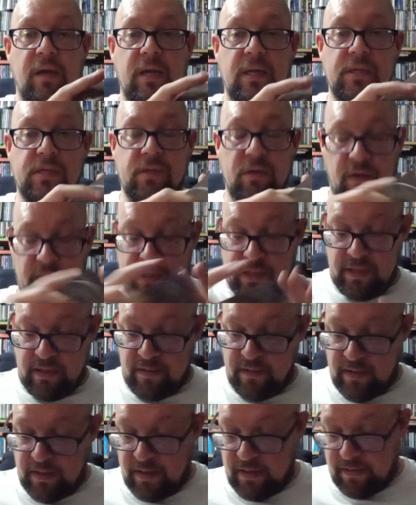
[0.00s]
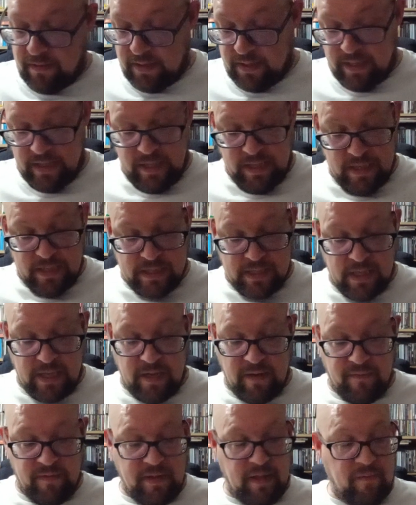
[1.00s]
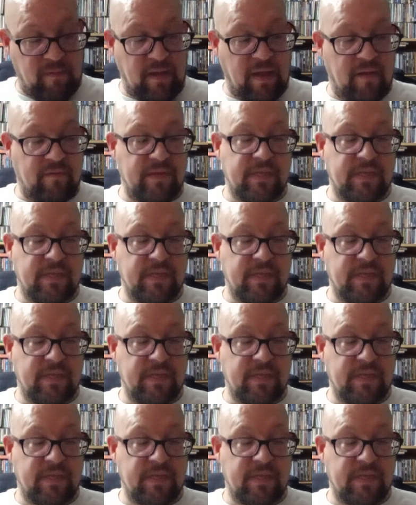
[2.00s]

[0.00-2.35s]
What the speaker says: inside an inner sleeve, and then we have a